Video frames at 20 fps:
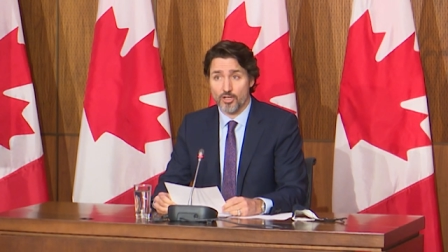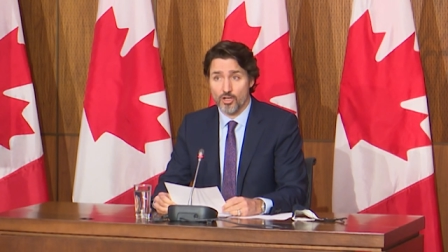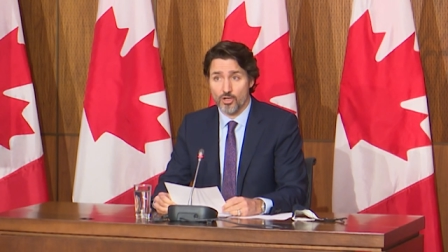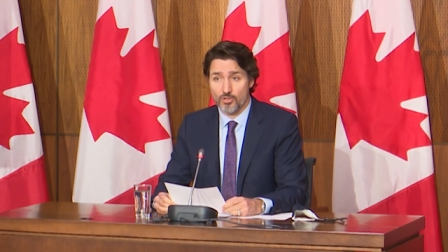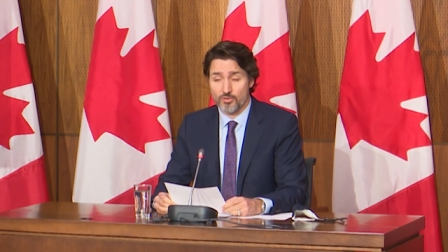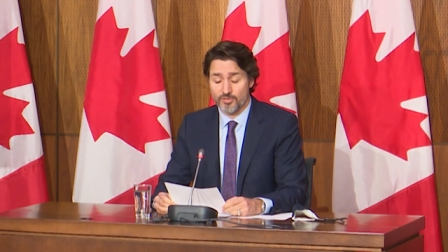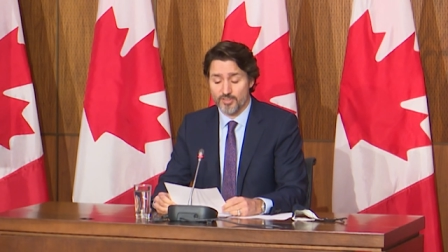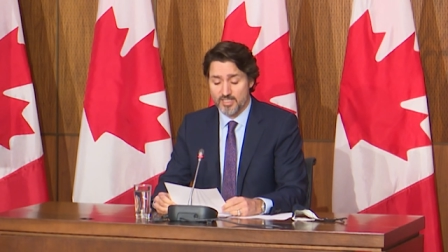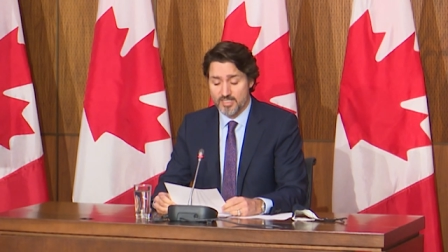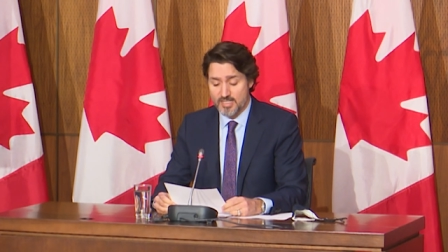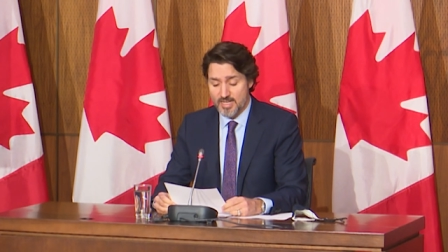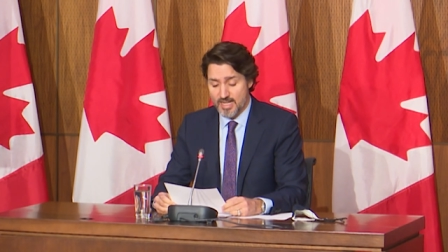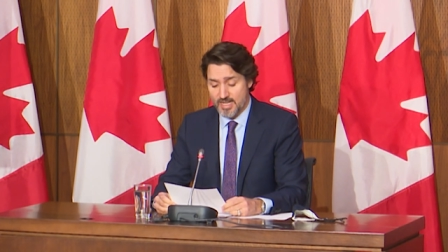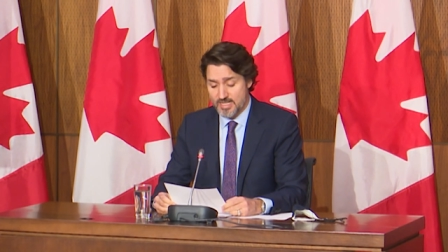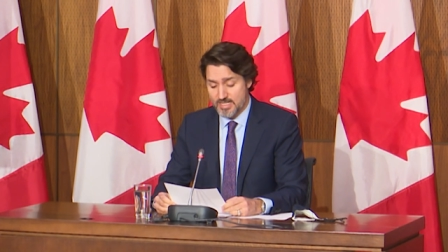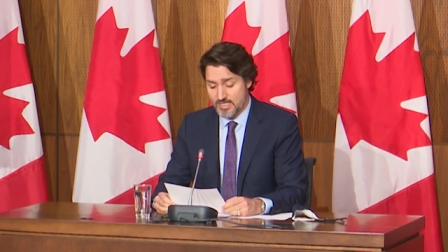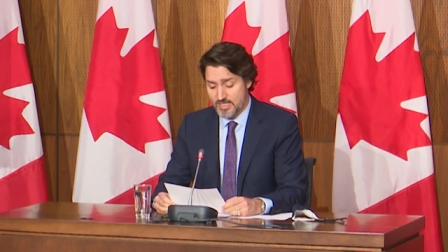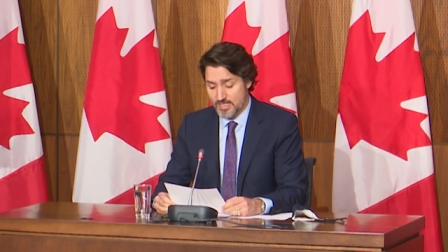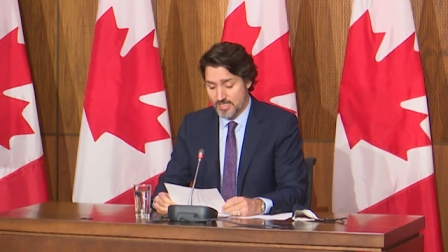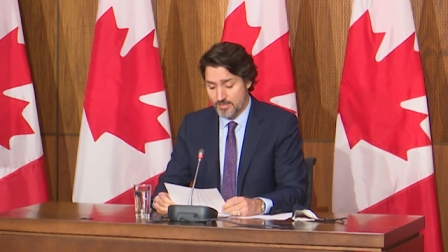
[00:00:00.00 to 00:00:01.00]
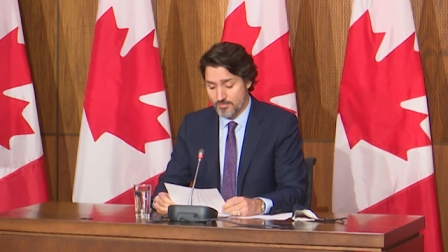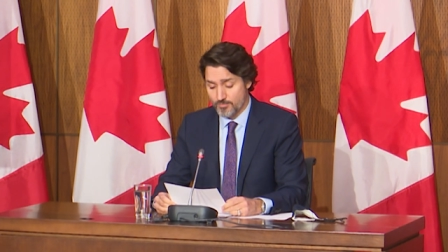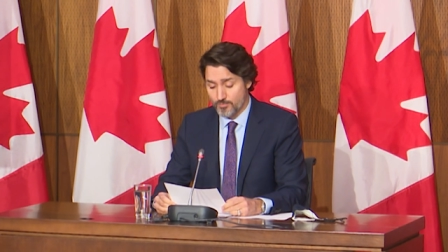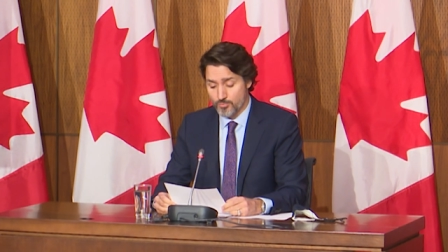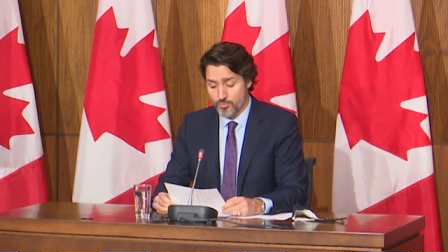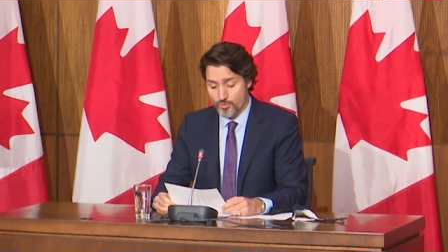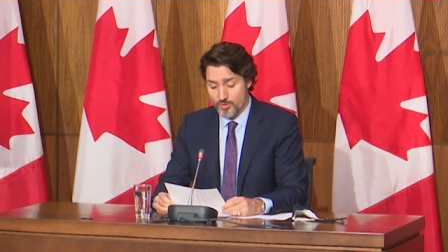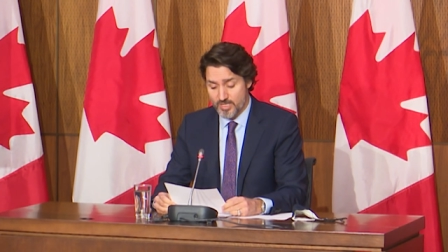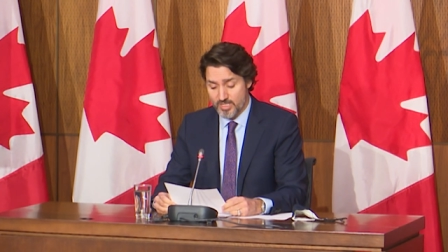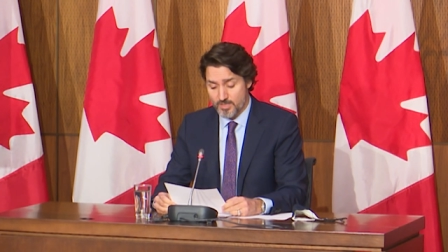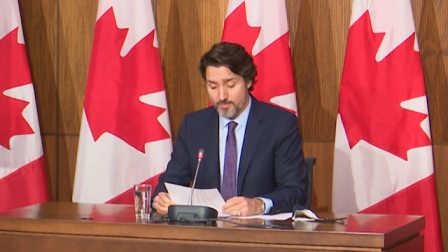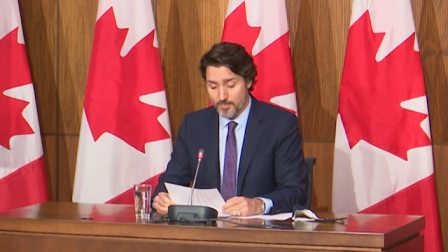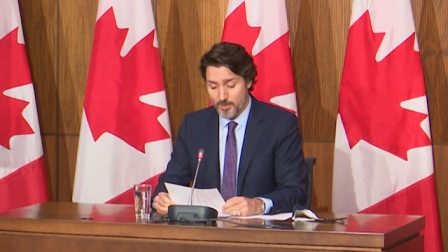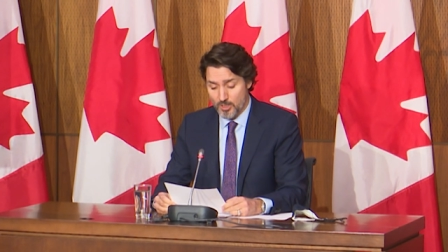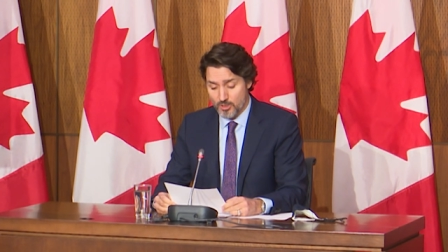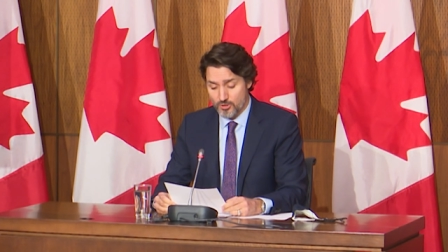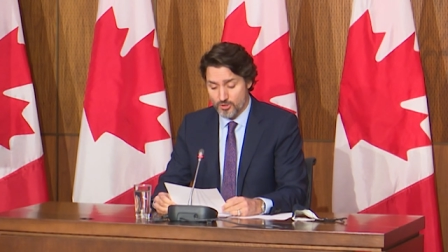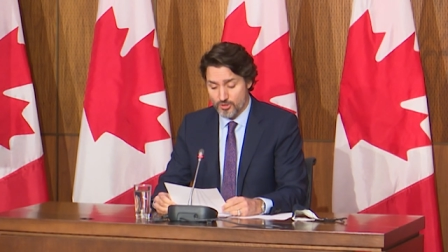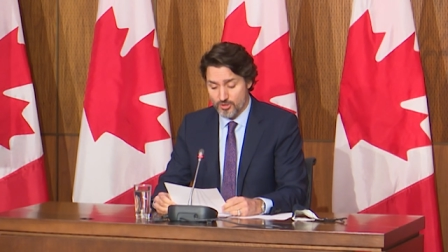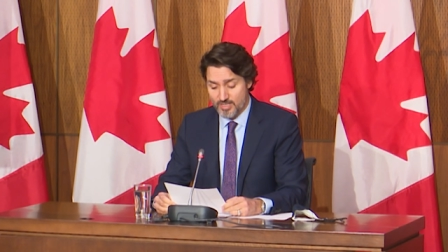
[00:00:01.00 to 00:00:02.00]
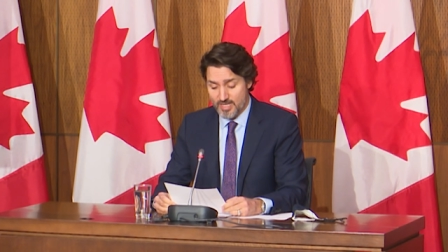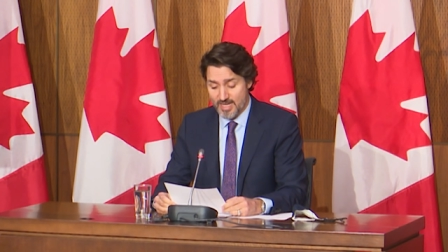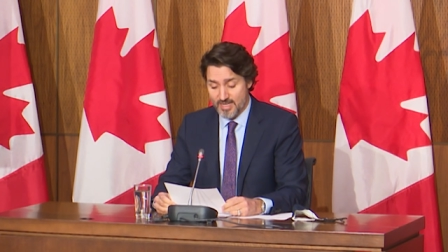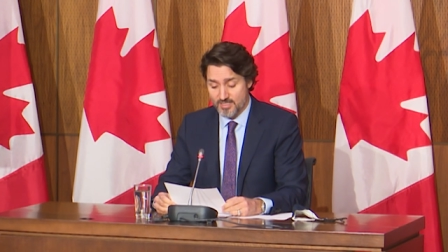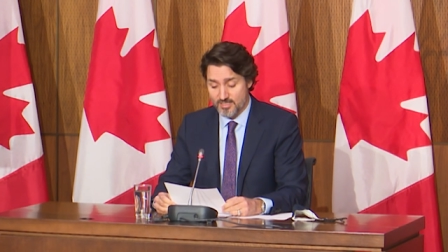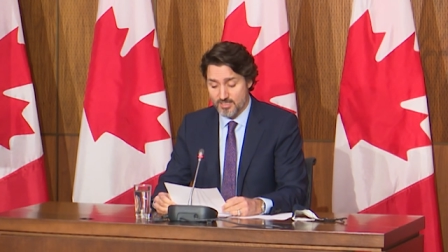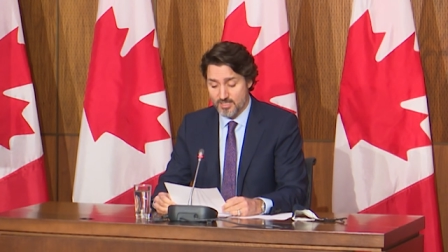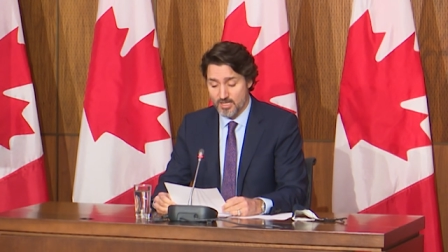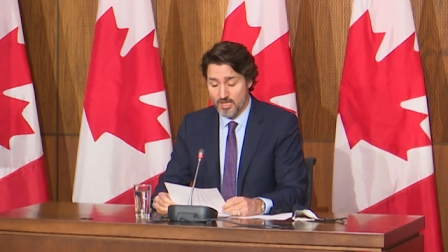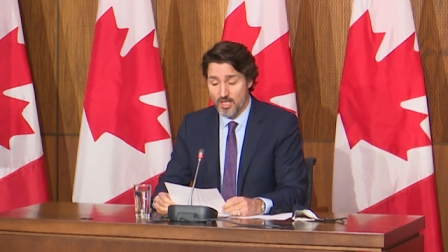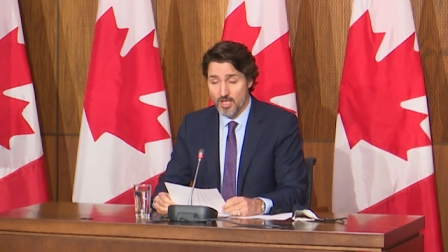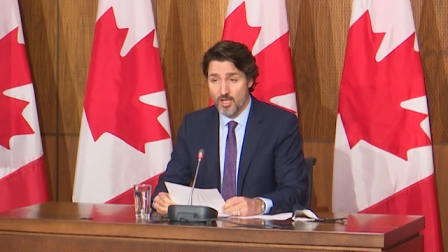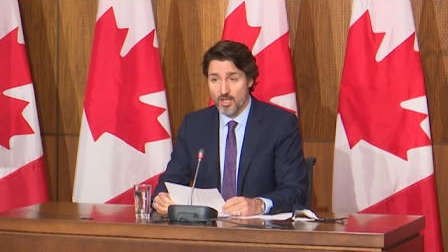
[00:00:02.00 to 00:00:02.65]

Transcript: COVID nineteen pre-departure test